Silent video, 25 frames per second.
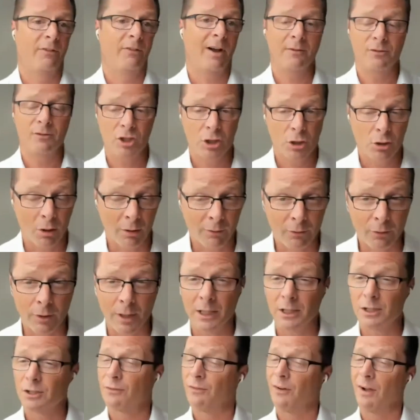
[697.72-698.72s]
5G
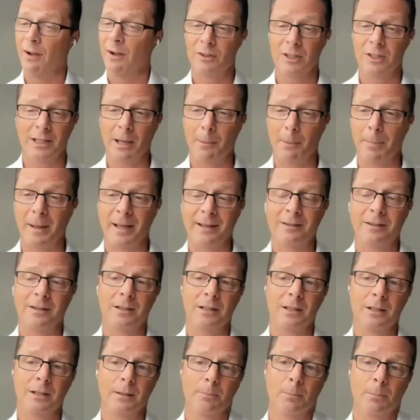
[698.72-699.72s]
coverage, 5G
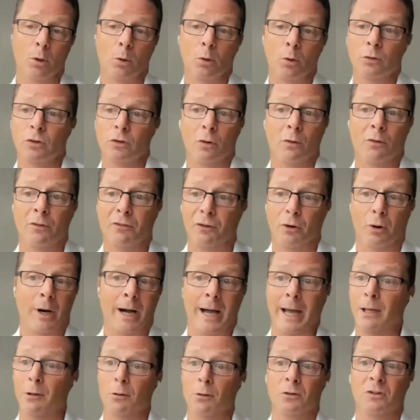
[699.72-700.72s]
capacity, but also
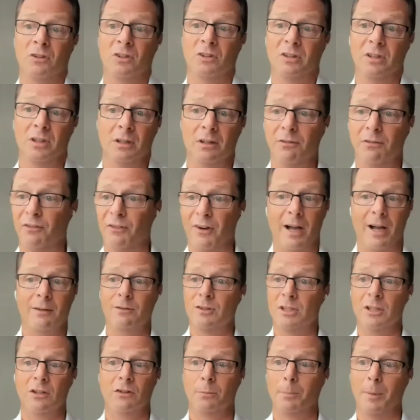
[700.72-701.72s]
for IoT,
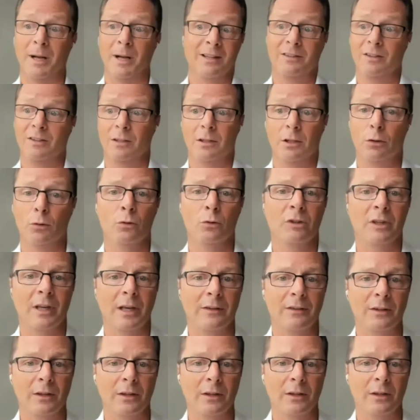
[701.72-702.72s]
5G smart city use
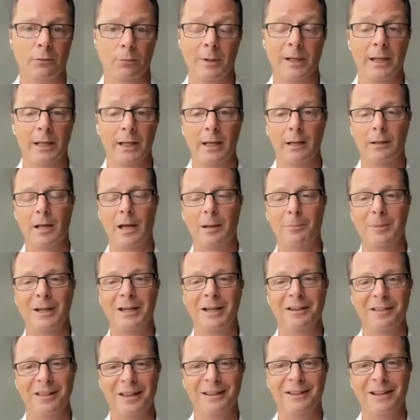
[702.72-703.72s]
cases, really, and
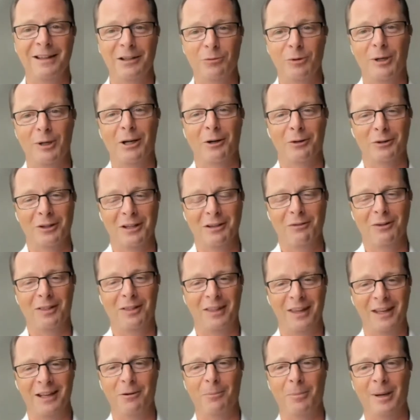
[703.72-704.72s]
many things that we can't even
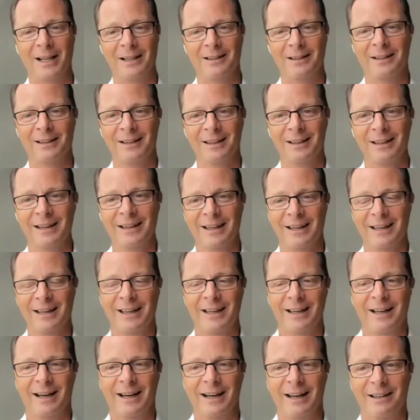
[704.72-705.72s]
think about.
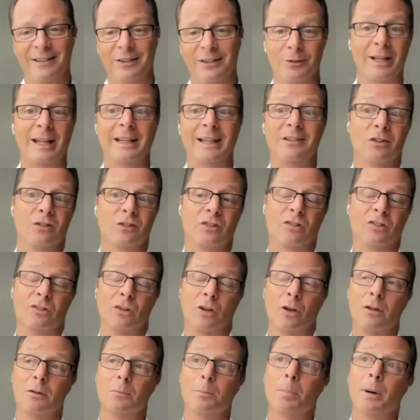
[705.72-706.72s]
So that's the
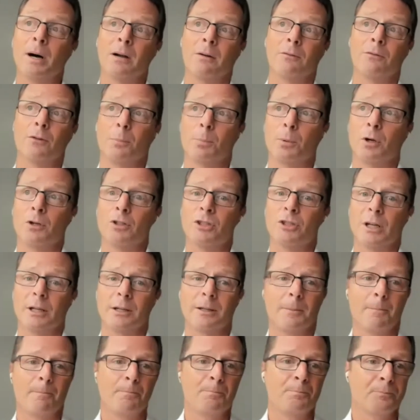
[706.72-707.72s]
third part of the
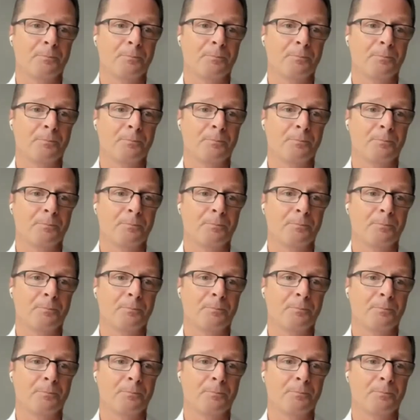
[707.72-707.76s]
project.